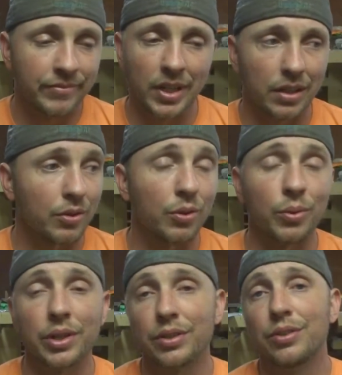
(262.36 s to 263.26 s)
I don't know
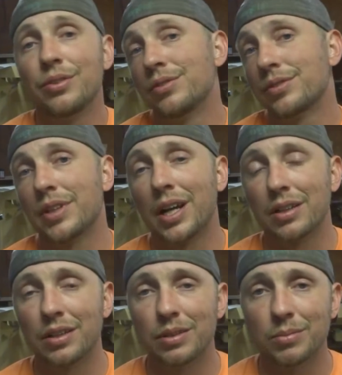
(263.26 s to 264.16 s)
where you use a side
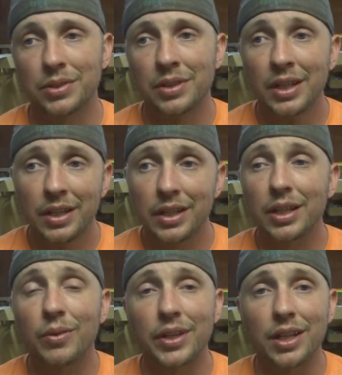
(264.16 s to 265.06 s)
lug, but
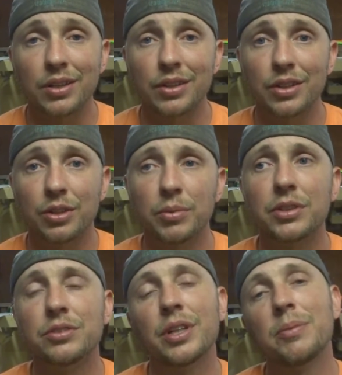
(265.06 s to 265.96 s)
anyway, they look good. But
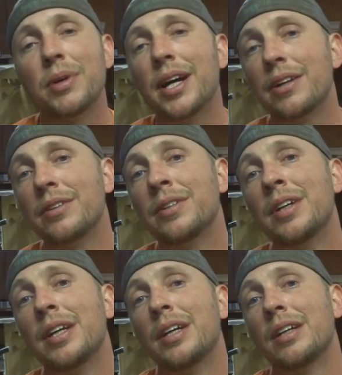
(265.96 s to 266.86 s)
the tread pattern
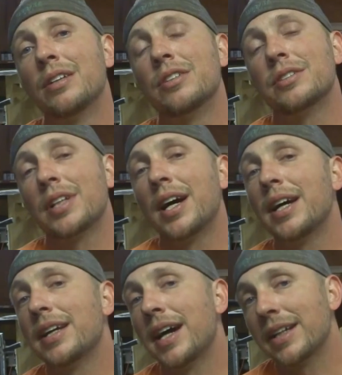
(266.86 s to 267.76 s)
looks
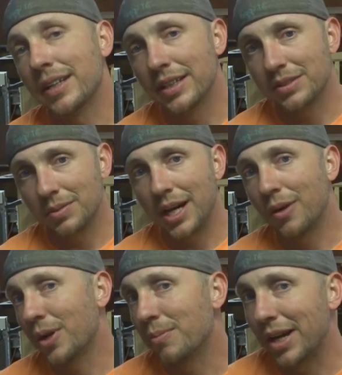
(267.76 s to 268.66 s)
like I can get some
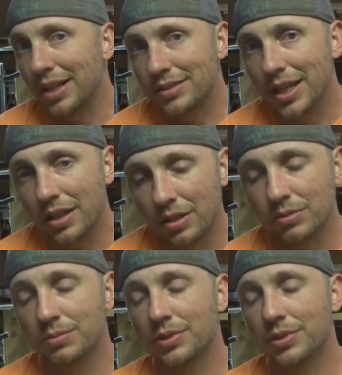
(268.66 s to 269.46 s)
highway miles out of them.